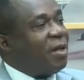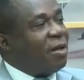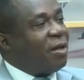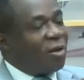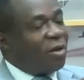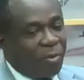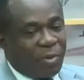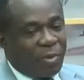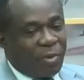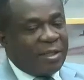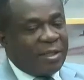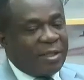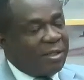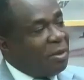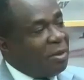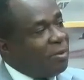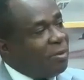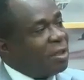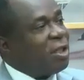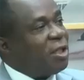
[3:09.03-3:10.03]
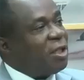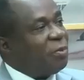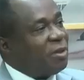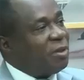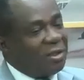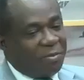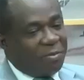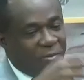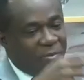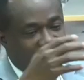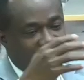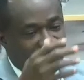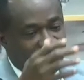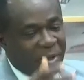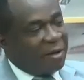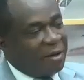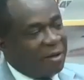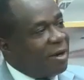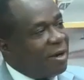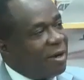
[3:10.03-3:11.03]
comprising membership is owned
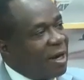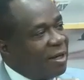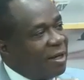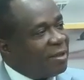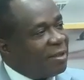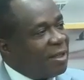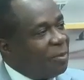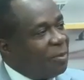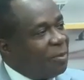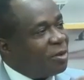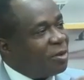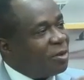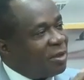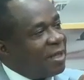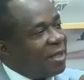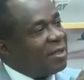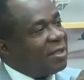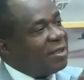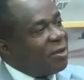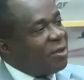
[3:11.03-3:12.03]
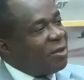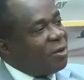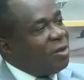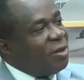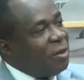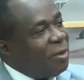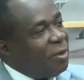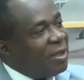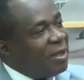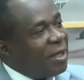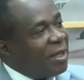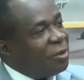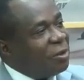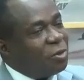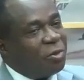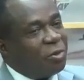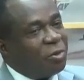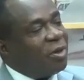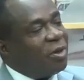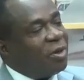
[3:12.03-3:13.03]
by the federal and the state, but that is only limited
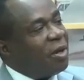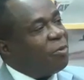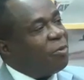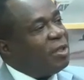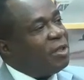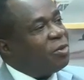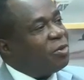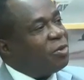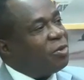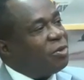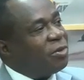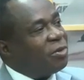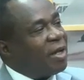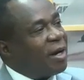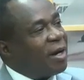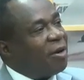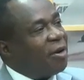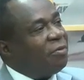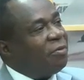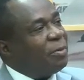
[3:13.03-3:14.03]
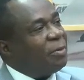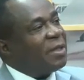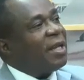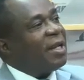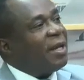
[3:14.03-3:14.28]
to issues around personal